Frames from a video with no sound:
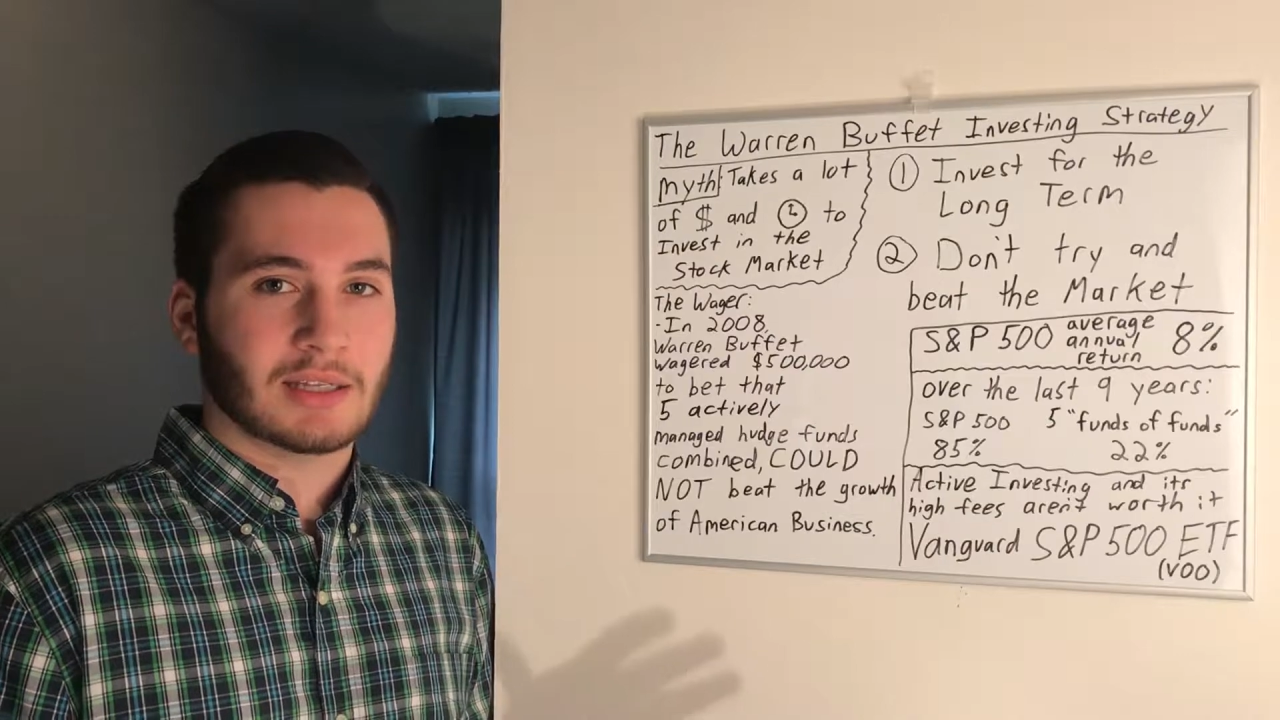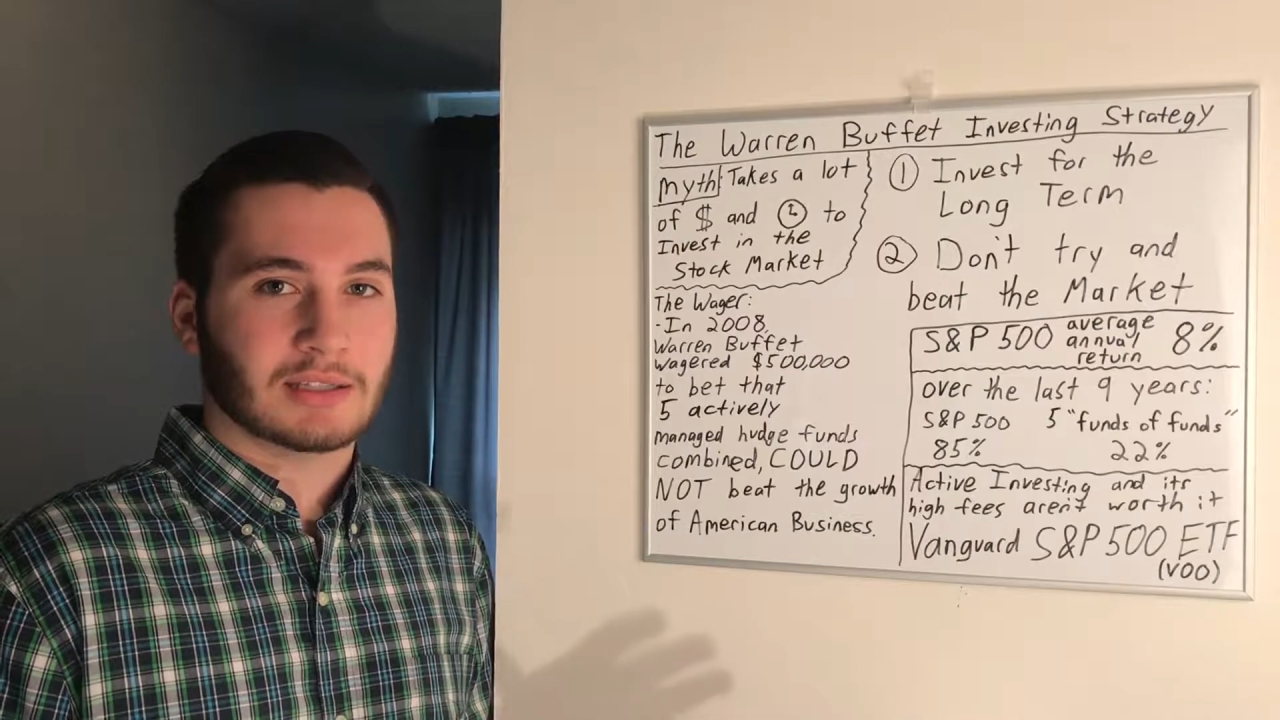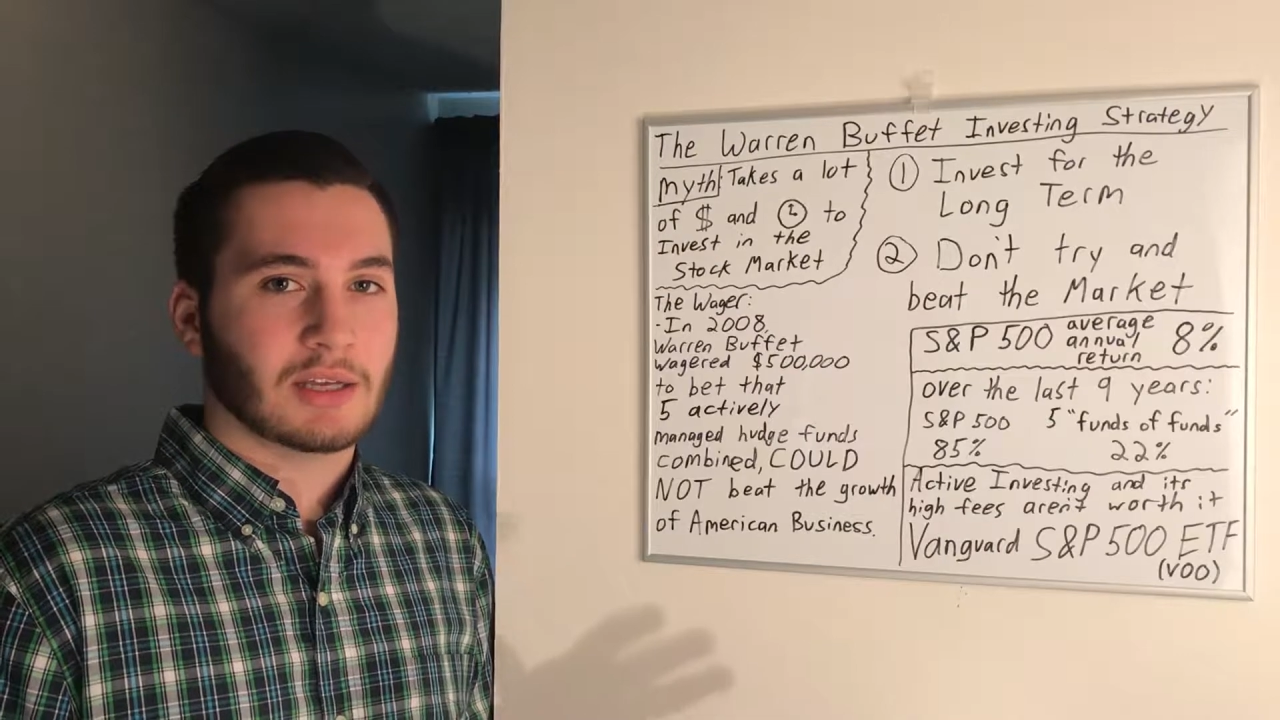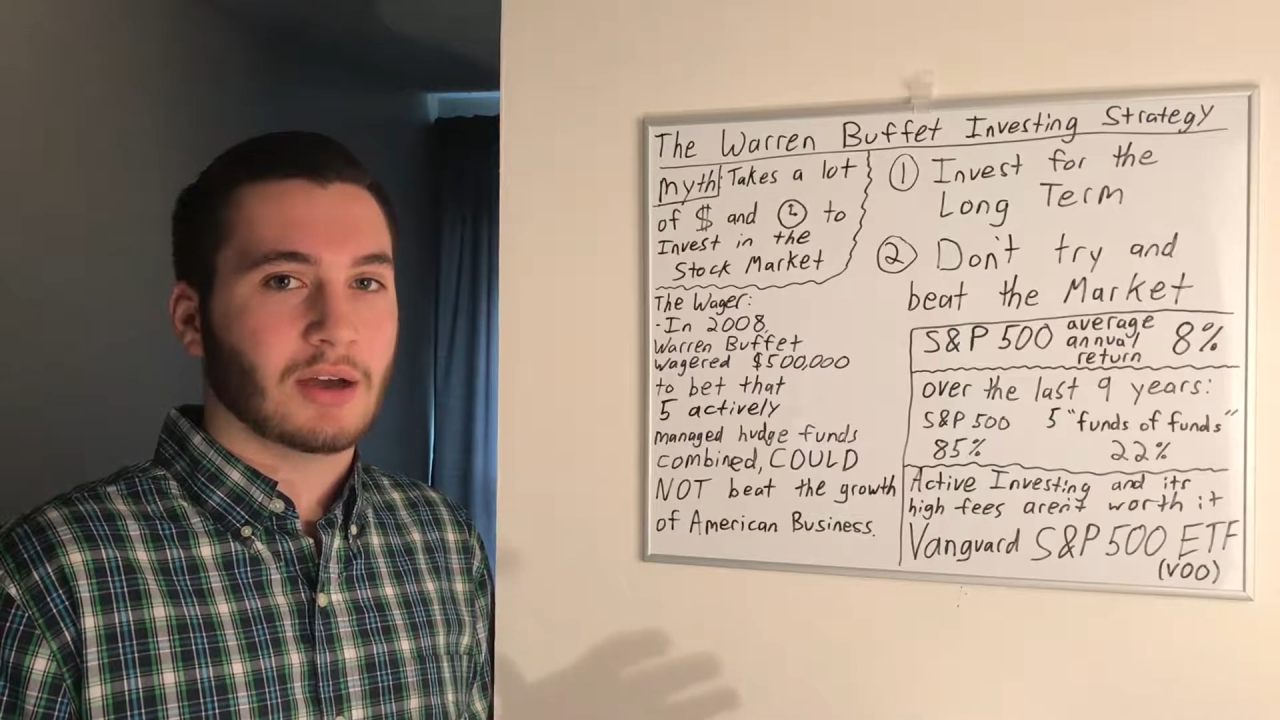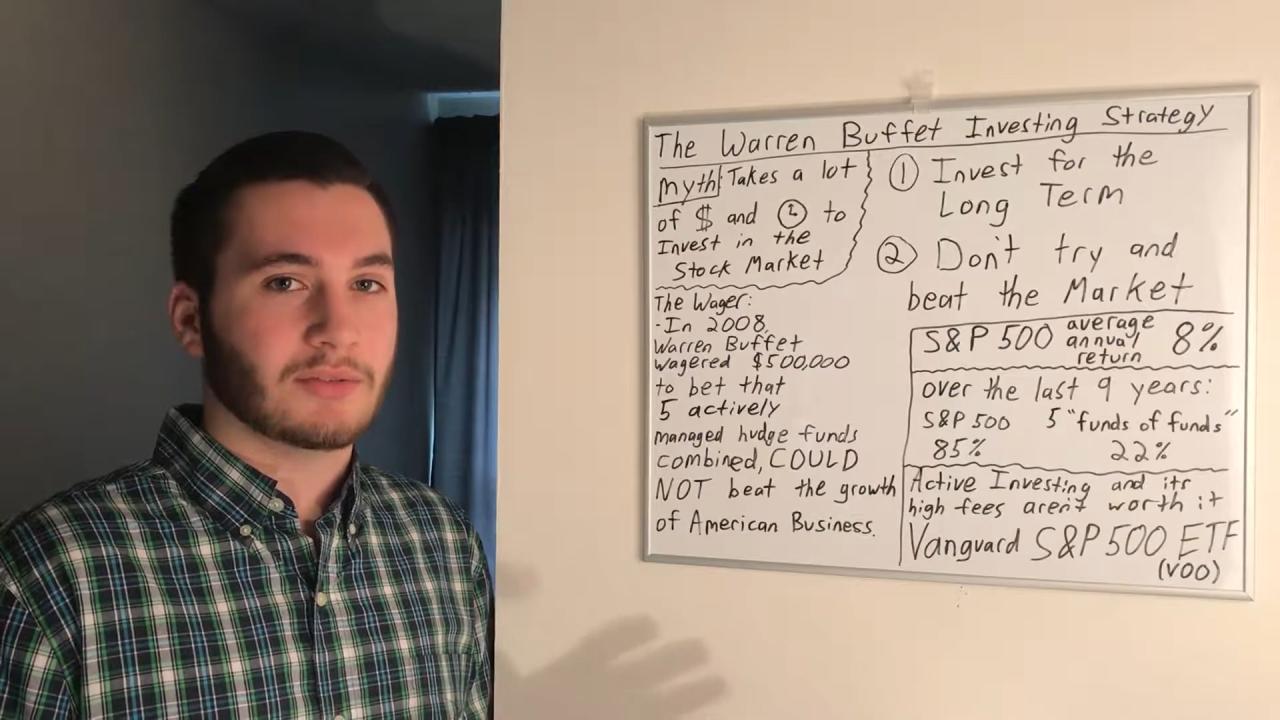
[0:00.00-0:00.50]

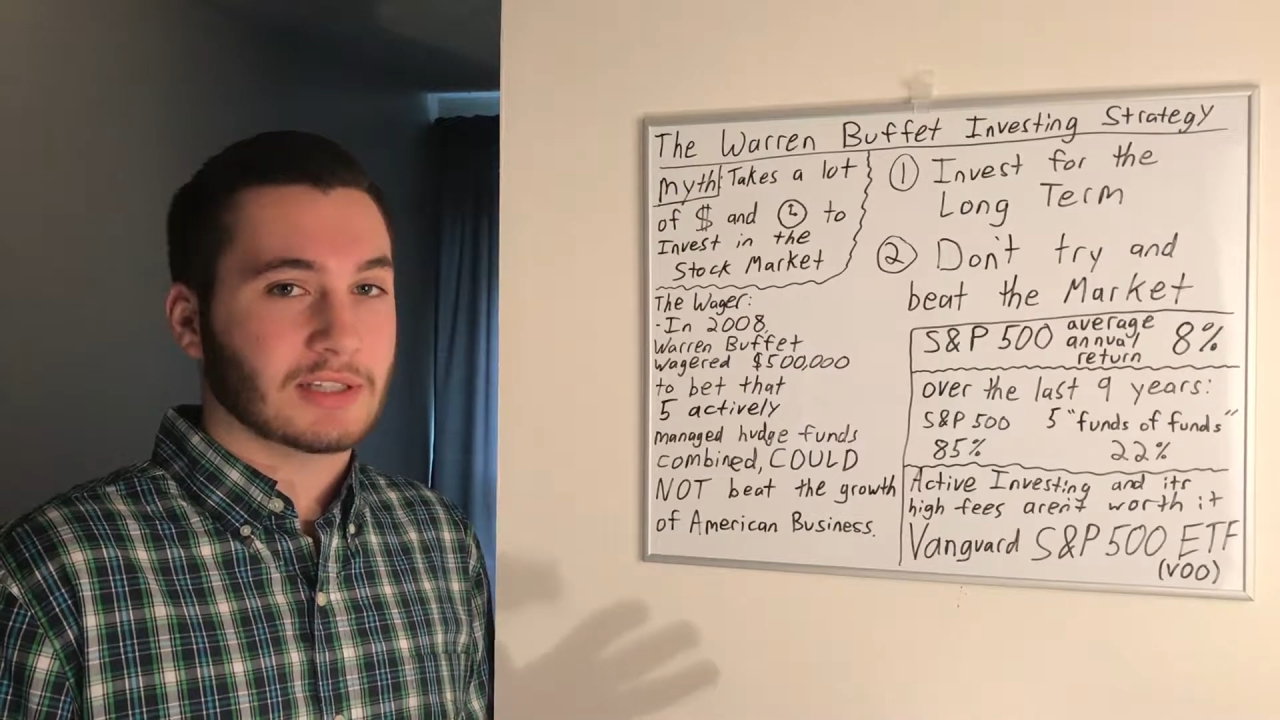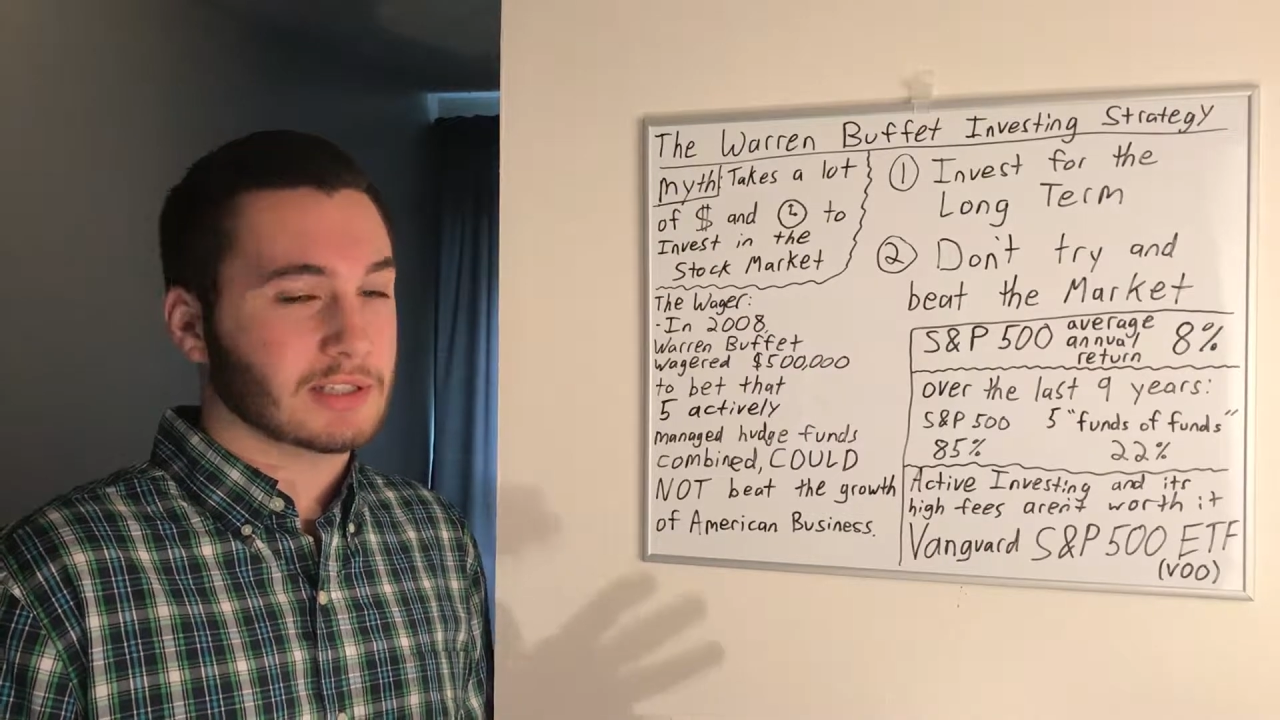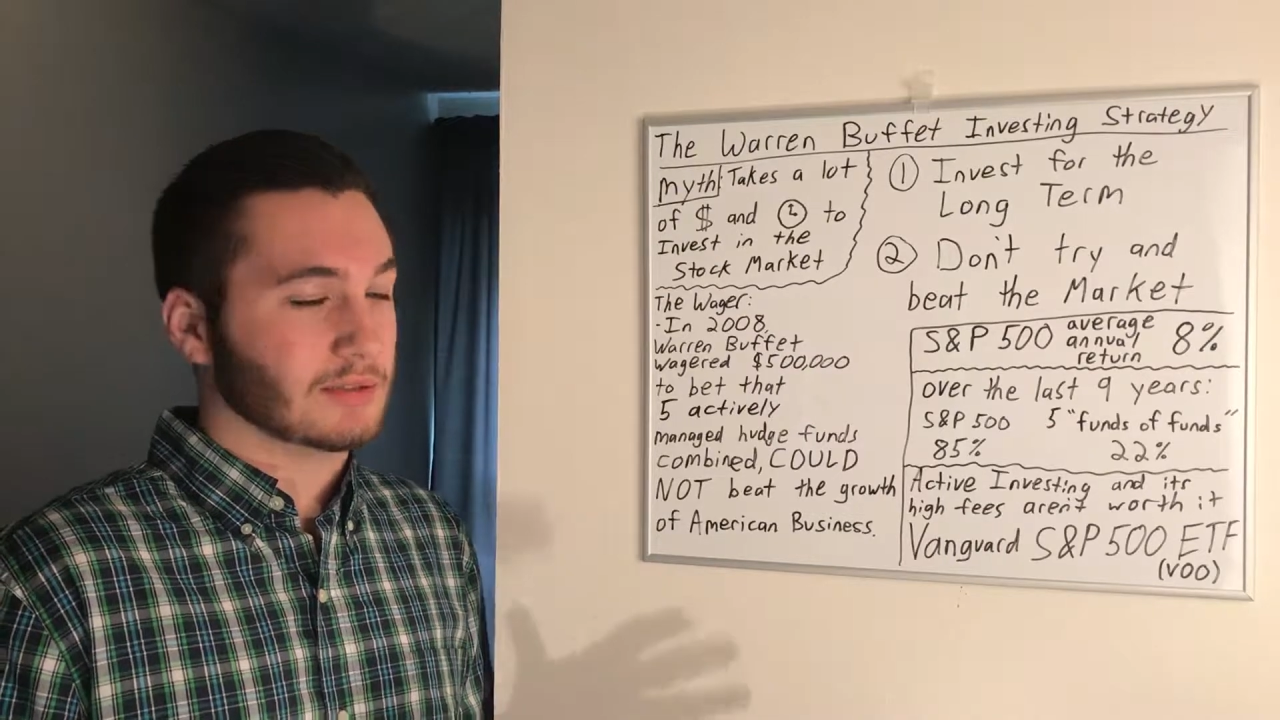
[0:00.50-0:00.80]
itself.